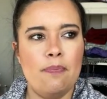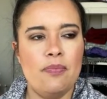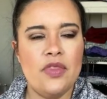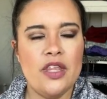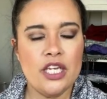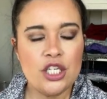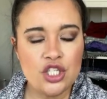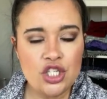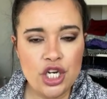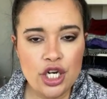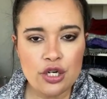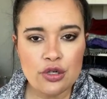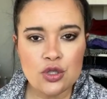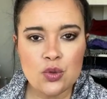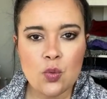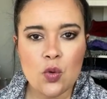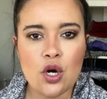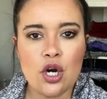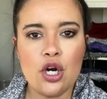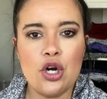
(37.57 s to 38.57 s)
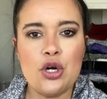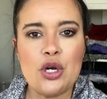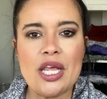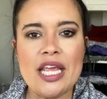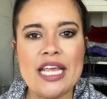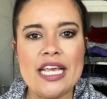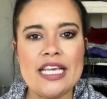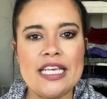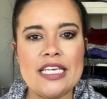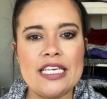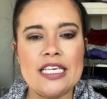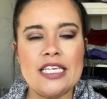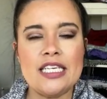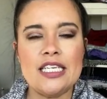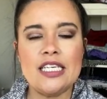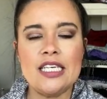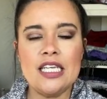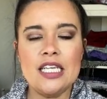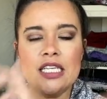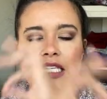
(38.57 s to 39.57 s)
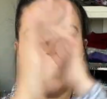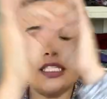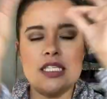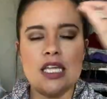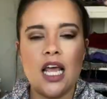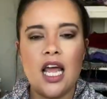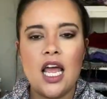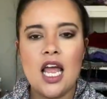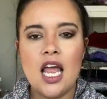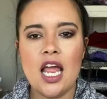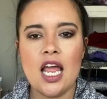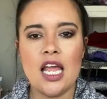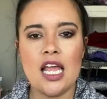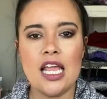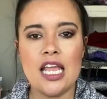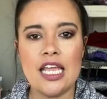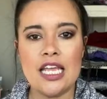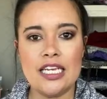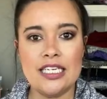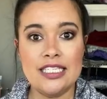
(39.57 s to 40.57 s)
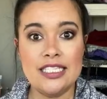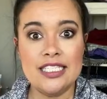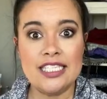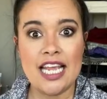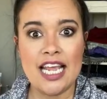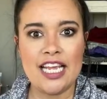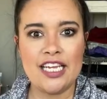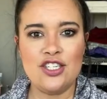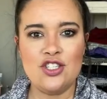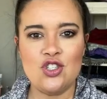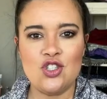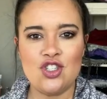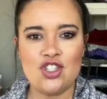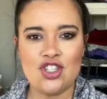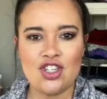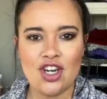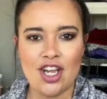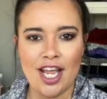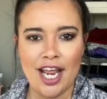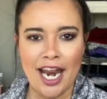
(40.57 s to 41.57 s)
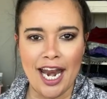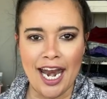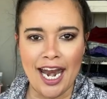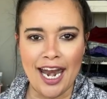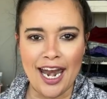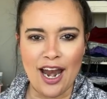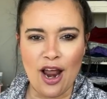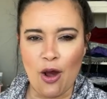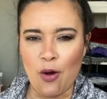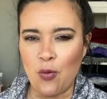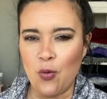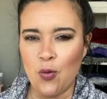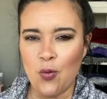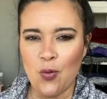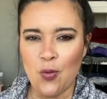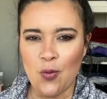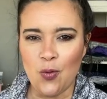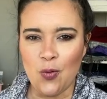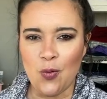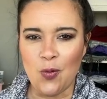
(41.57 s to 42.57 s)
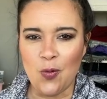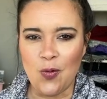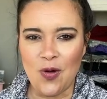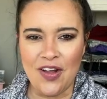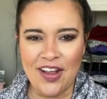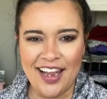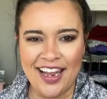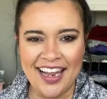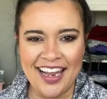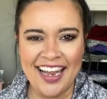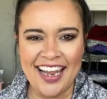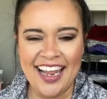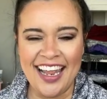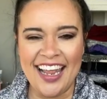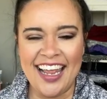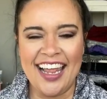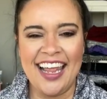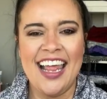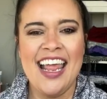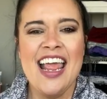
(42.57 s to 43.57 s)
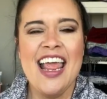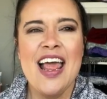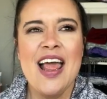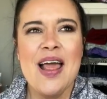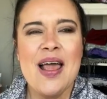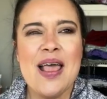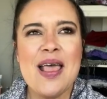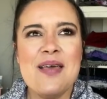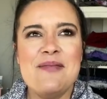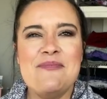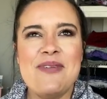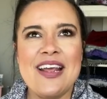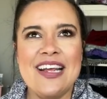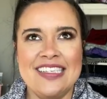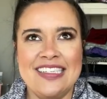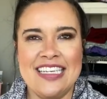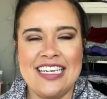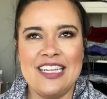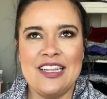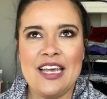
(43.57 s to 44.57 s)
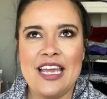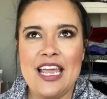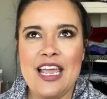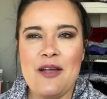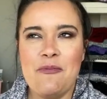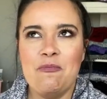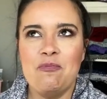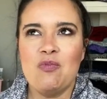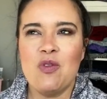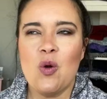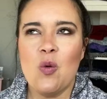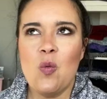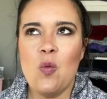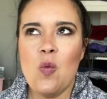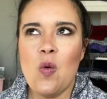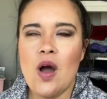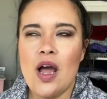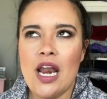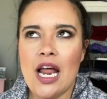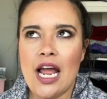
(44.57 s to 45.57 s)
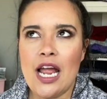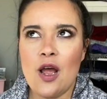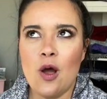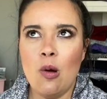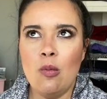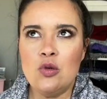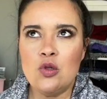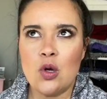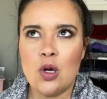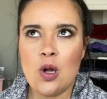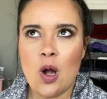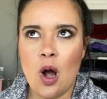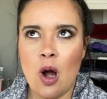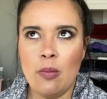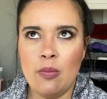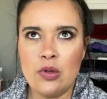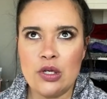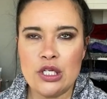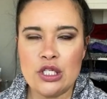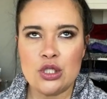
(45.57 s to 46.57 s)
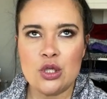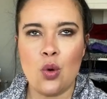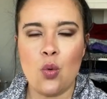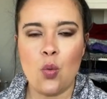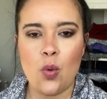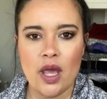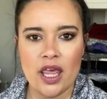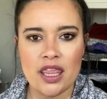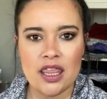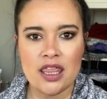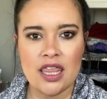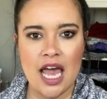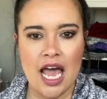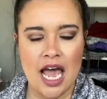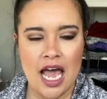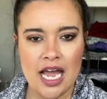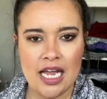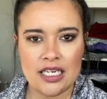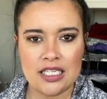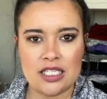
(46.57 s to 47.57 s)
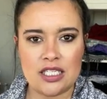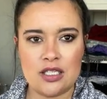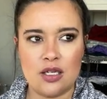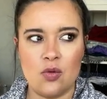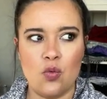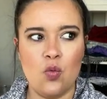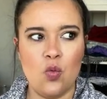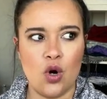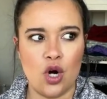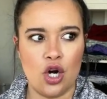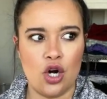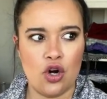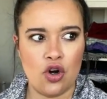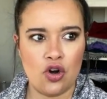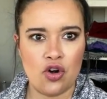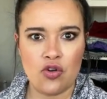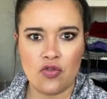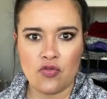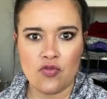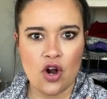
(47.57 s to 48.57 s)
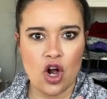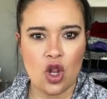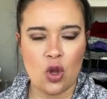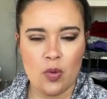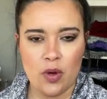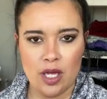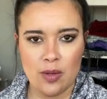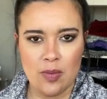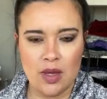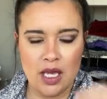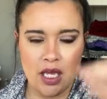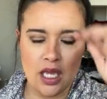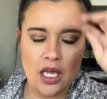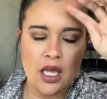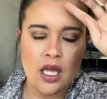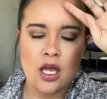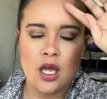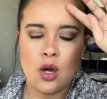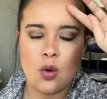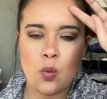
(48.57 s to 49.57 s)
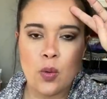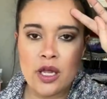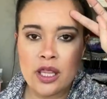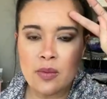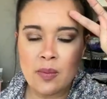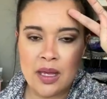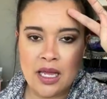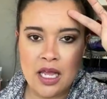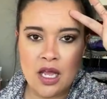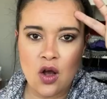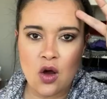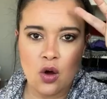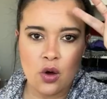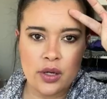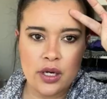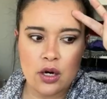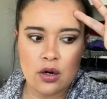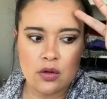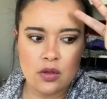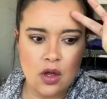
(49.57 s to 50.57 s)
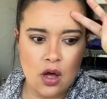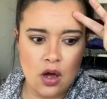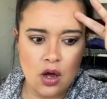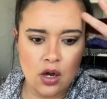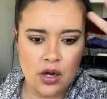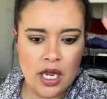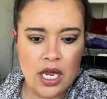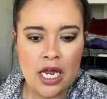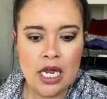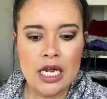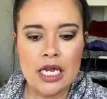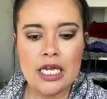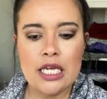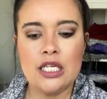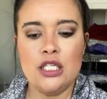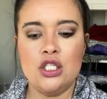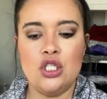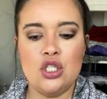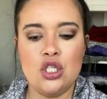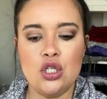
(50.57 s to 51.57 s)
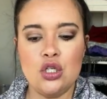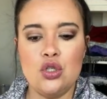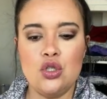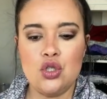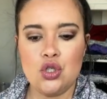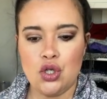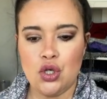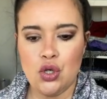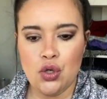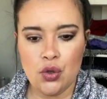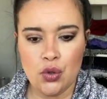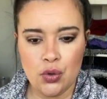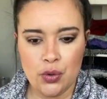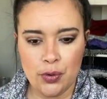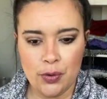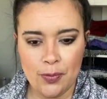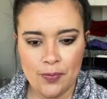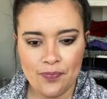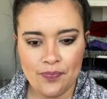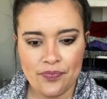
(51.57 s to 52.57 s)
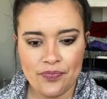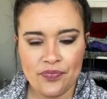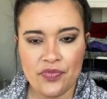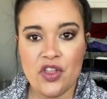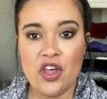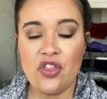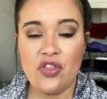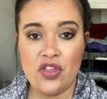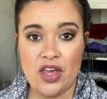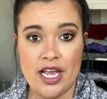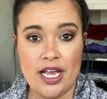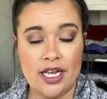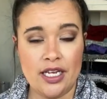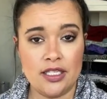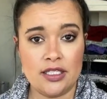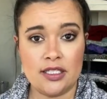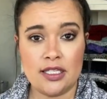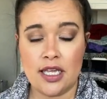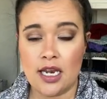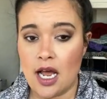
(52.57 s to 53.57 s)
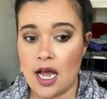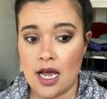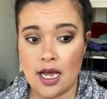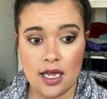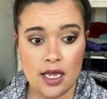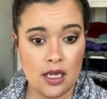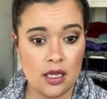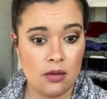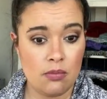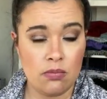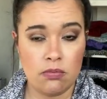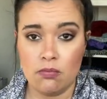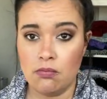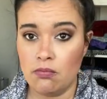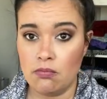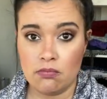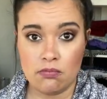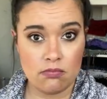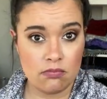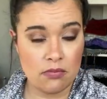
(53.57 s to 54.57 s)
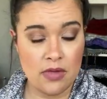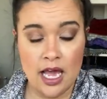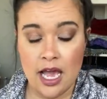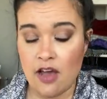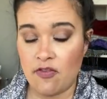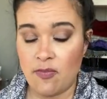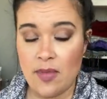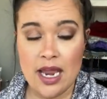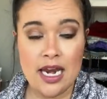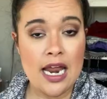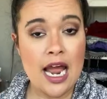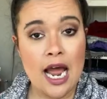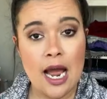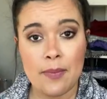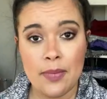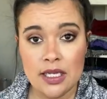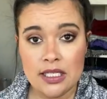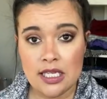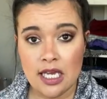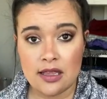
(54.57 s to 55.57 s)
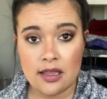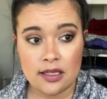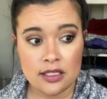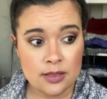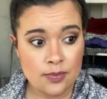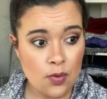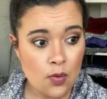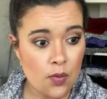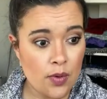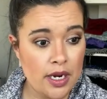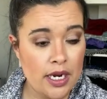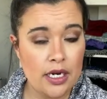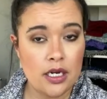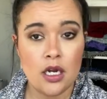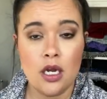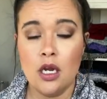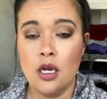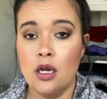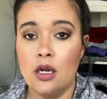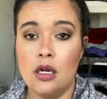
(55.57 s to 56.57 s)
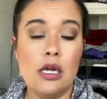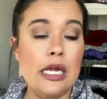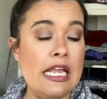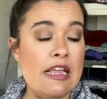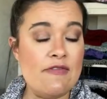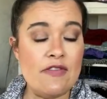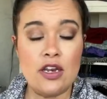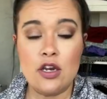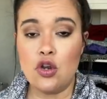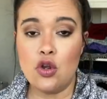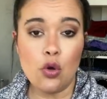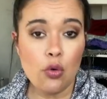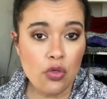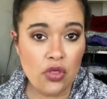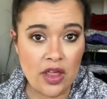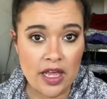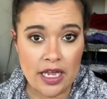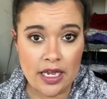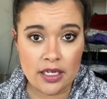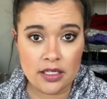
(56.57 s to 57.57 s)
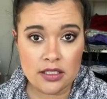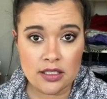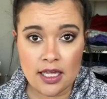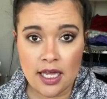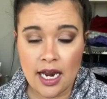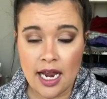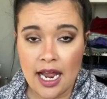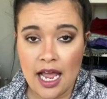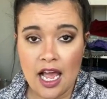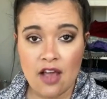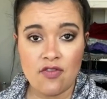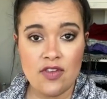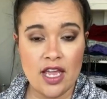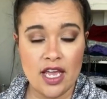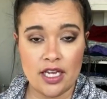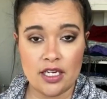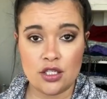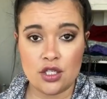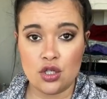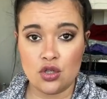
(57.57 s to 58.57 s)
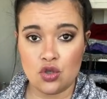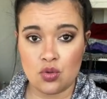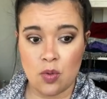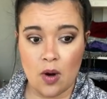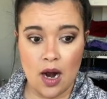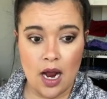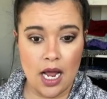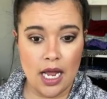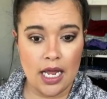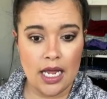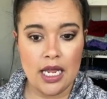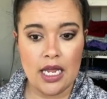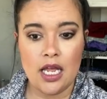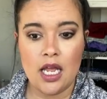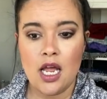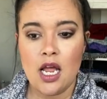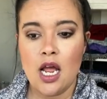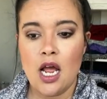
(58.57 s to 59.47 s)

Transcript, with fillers: This year's word is intention. Ooh. And basically what I hope to accomplish with that word following me, with me all year long, is to do the things that I have made habits at this point, even new things that I have yet to try,